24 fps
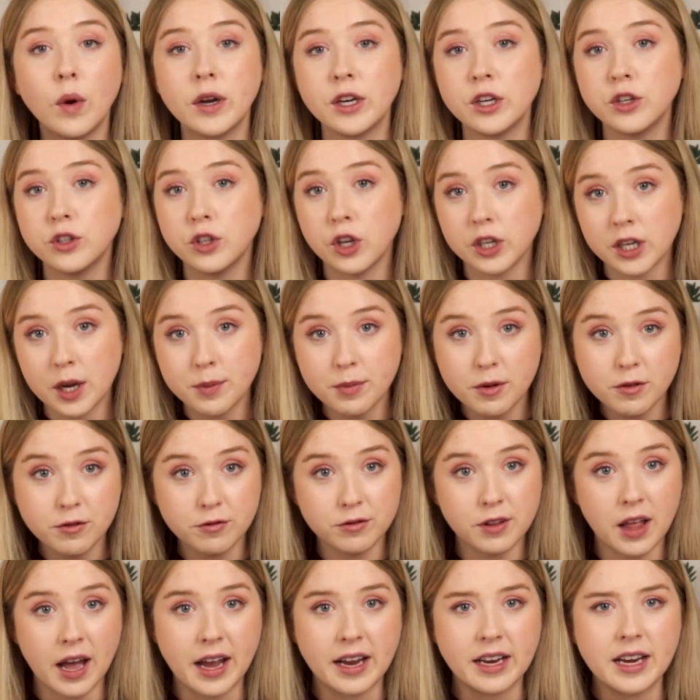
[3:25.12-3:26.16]
When you look up a
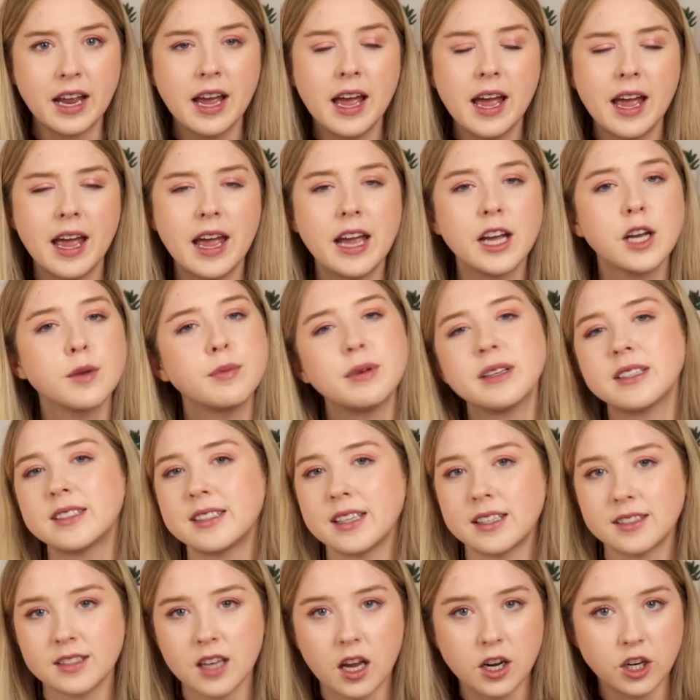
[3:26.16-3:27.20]
flight, it can be
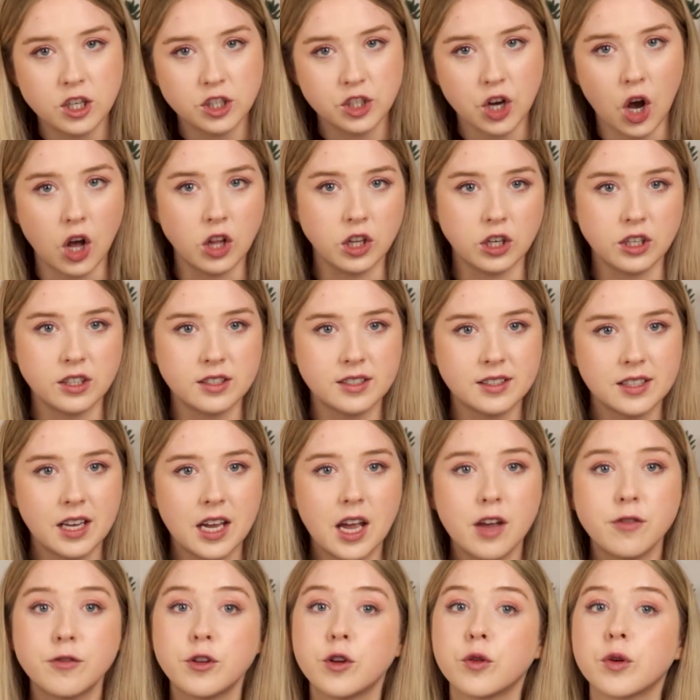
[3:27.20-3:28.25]
$600.
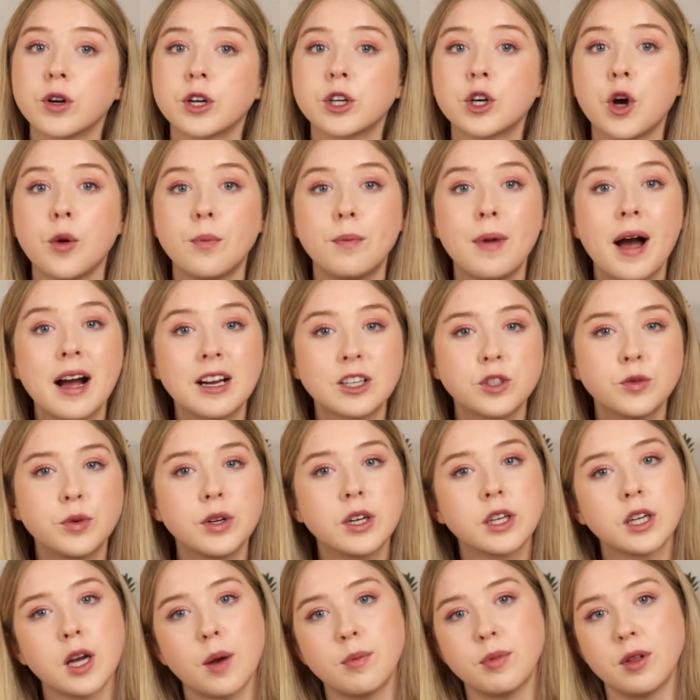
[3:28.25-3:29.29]
If you were to go back to
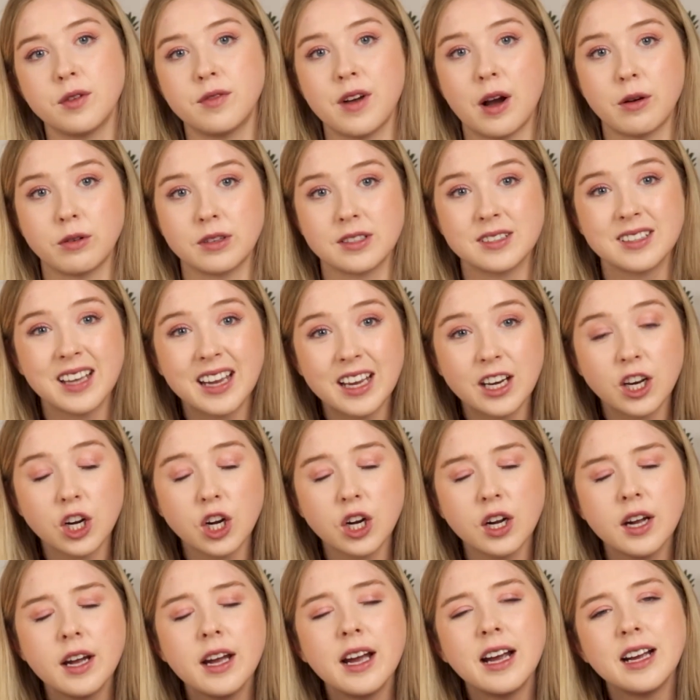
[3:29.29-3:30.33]
it a couple of hours
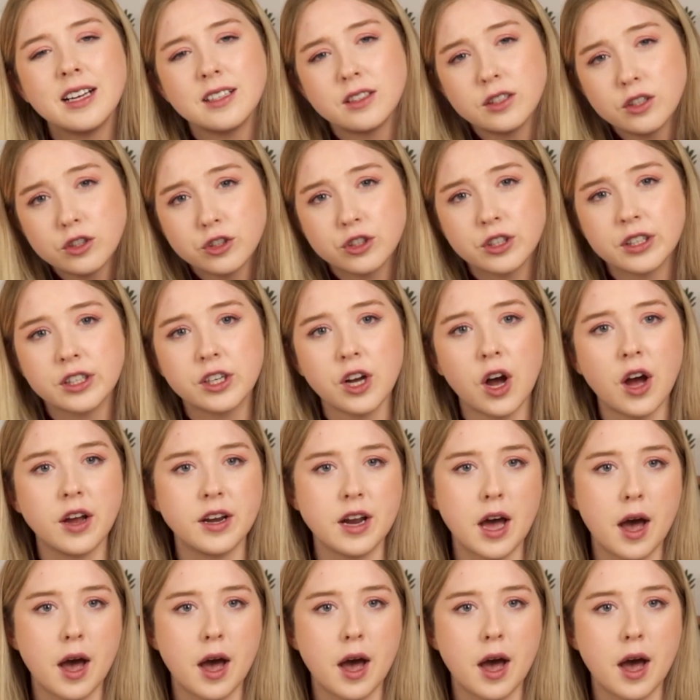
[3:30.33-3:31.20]
later, it's usually gone